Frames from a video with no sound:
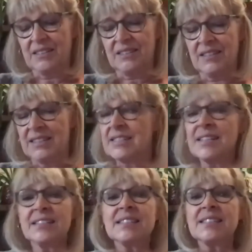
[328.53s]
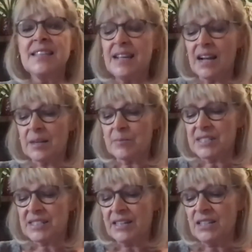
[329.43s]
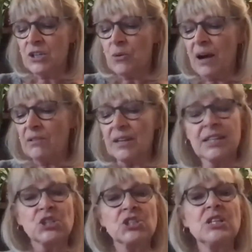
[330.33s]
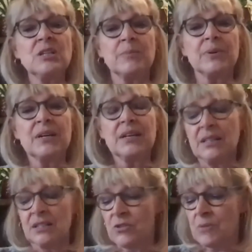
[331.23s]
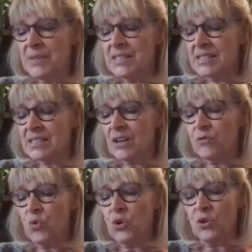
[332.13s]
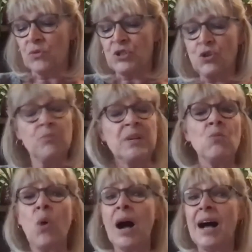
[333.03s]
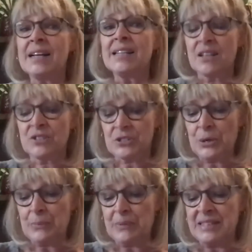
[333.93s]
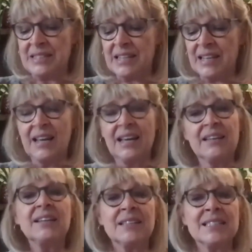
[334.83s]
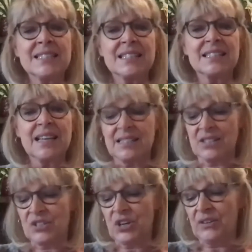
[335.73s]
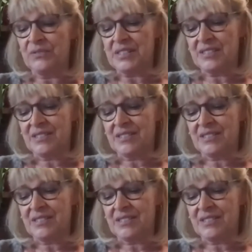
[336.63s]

He said, "See, I am sending you out like sheep into the midst of wolves, so be wise as serpents and innocent as doves.